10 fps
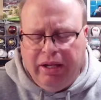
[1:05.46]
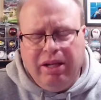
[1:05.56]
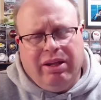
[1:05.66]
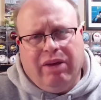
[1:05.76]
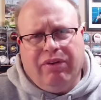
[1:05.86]

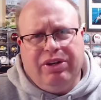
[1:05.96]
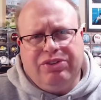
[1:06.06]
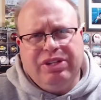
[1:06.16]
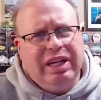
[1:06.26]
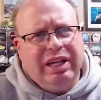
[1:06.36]
if I
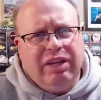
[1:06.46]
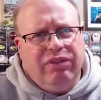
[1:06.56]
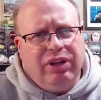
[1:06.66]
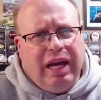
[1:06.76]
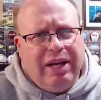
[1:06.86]
just need to give you
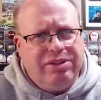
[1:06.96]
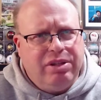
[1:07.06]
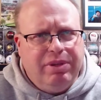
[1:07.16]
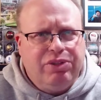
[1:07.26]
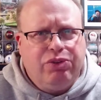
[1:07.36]
guys some
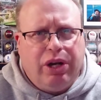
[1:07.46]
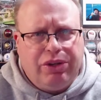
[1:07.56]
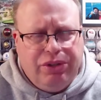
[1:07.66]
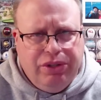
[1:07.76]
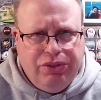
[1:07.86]

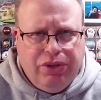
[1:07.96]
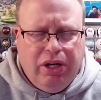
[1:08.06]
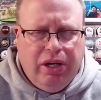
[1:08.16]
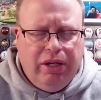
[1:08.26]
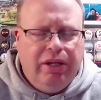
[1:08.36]
instructions
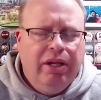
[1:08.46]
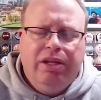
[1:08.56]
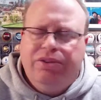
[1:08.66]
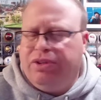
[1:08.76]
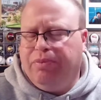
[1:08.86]
on
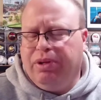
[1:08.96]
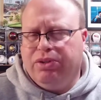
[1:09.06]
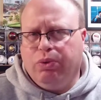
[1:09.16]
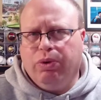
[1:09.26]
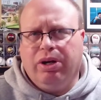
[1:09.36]
something to
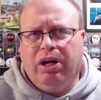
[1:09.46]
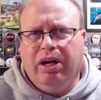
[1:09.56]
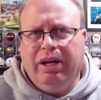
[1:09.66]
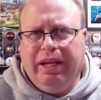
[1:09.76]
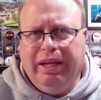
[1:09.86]
work
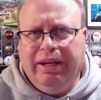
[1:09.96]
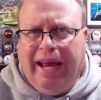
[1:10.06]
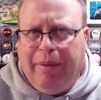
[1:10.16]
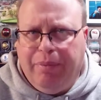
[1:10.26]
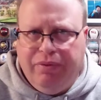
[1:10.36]
on in
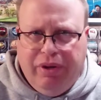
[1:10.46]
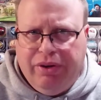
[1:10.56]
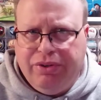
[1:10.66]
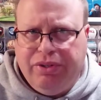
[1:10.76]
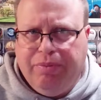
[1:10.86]
App Inventor
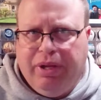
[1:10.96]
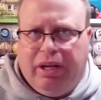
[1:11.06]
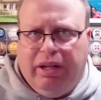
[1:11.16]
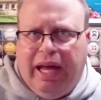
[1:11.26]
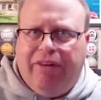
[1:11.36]
or something,
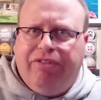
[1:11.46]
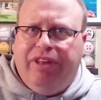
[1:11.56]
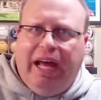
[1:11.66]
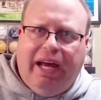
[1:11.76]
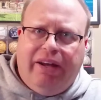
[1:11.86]
I'll have
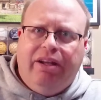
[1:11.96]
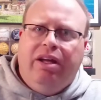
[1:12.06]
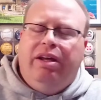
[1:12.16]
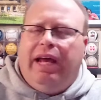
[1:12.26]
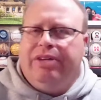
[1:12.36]
that
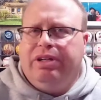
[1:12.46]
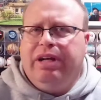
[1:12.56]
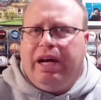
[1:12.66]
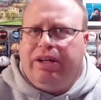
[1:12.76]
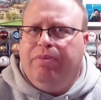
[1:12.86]
as a
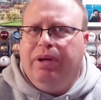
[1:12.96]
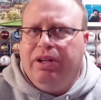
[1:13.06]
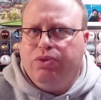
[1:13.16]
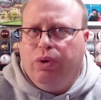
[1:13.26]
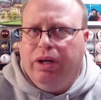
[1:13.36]
document
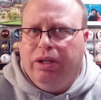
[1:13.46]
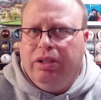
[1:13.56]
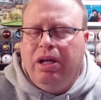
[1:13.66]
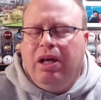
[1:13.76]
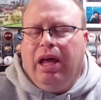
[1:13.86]
as well.
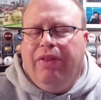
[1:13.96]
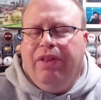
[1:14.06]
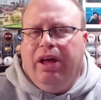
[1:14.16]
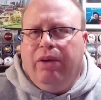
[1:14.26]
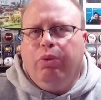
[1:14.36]
And
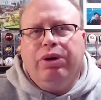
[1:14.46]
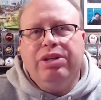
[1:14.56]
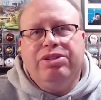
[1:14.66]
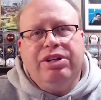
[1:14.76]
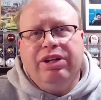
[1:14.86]
then we'll
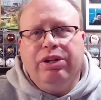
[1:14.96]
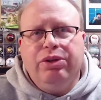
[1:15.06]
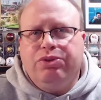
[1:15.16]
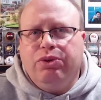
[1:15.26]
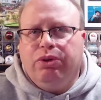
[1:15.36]
continue to use
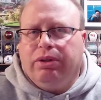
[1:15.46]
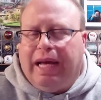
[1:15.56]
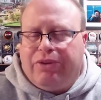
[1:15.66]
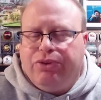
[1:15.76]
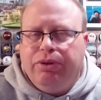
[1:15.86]
Google
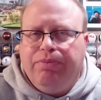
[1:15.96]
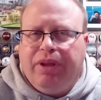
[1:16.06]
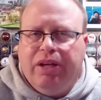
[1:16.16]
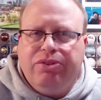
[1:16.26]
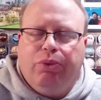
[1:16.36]
Classroom
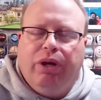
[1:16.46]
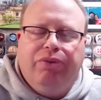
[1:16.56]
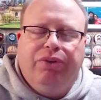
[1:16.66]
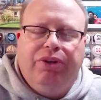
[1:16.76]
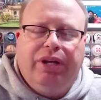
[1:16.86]
as a way
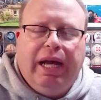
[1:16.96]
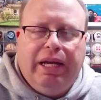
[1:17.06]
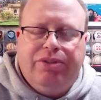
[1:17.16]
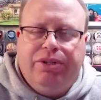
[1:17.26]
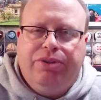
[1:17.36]
for you
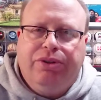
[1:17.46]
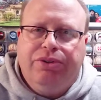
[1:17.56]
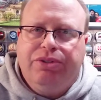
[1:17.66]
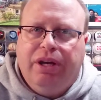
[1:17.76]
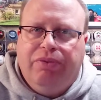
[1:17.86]
guys to turn
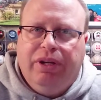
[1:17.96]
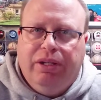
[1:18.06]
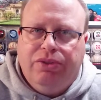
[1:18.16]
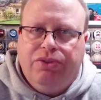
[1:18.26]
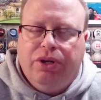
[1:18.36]
stuff in.
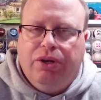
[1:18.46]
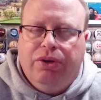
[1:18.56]
So